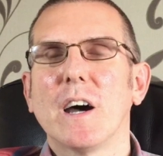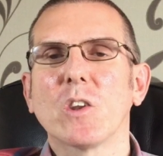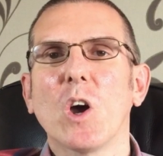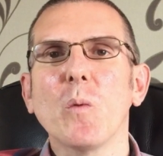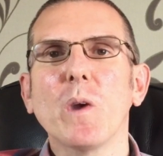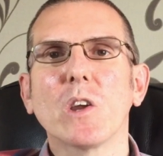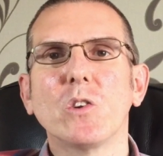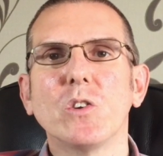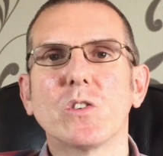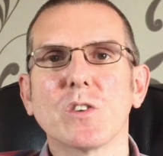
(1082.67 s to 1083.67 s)
And how we can
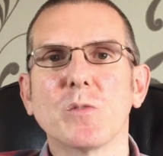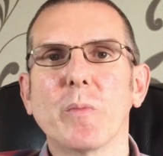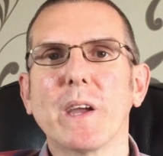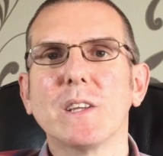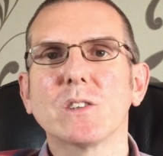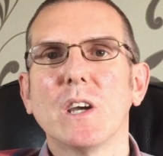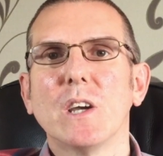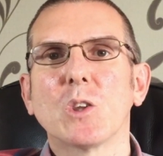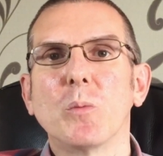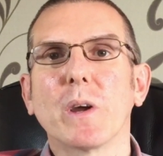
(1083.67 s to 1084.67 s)
use this means
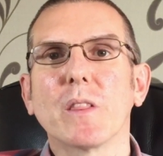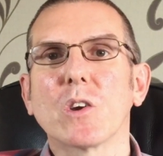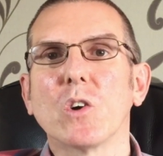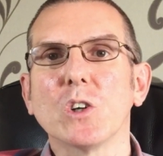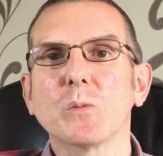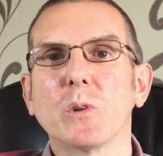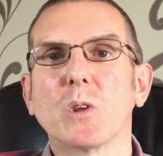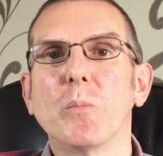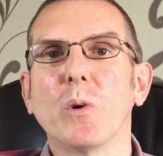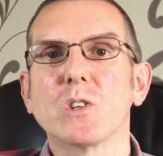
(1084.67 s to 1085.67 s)
to bring the gospel
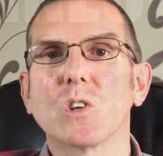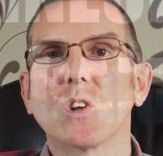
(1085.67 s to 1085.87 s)
to boys and